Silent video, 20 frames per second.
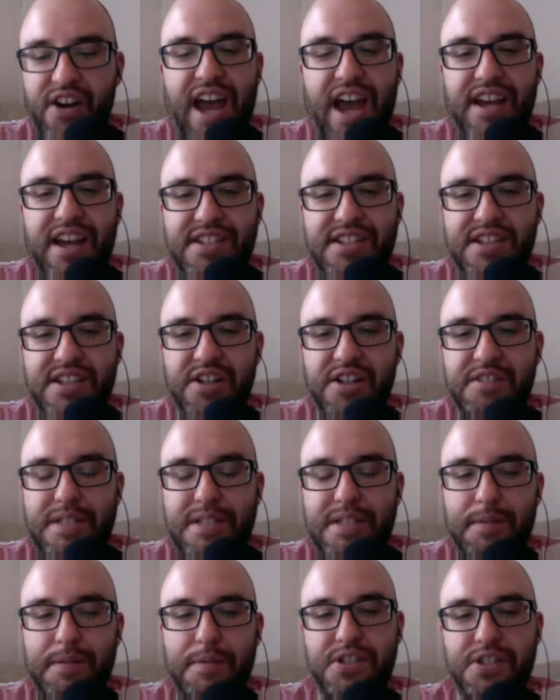Oh, yeah, he's always
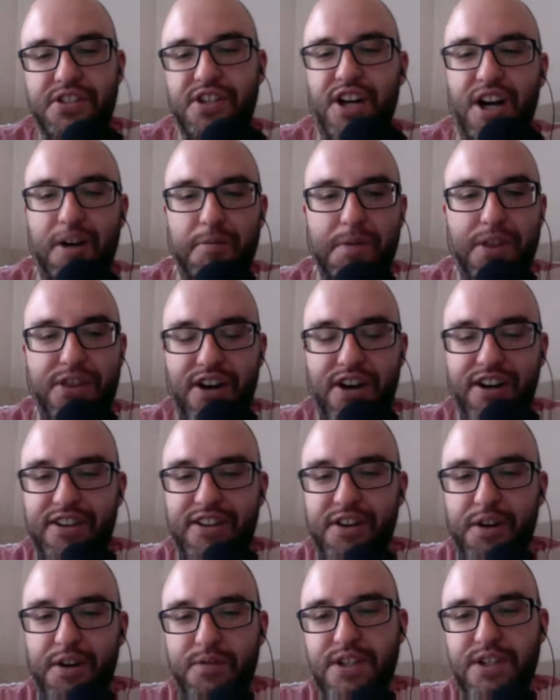been terrible. Just call him a
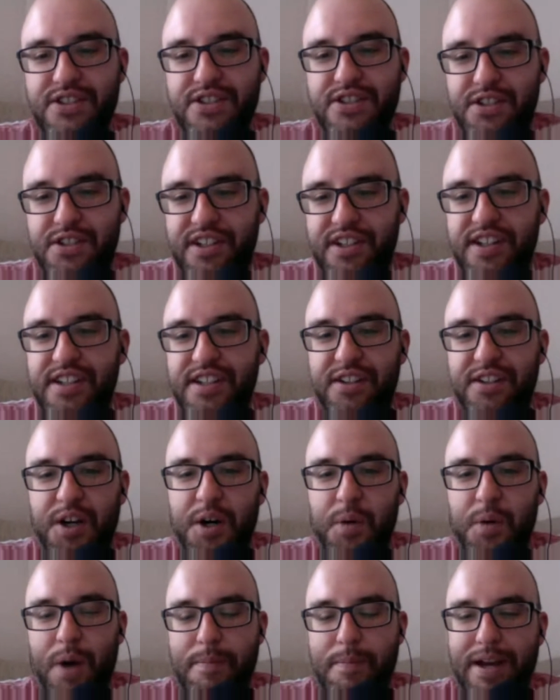thug, though. It feels so good to
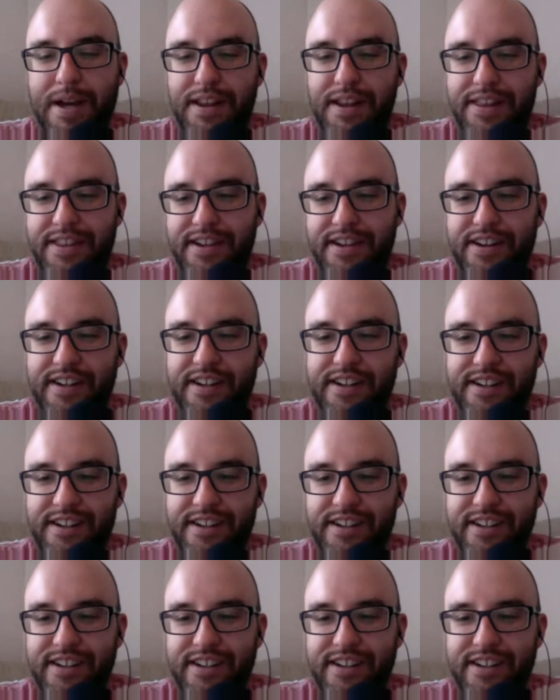call a white man a thug.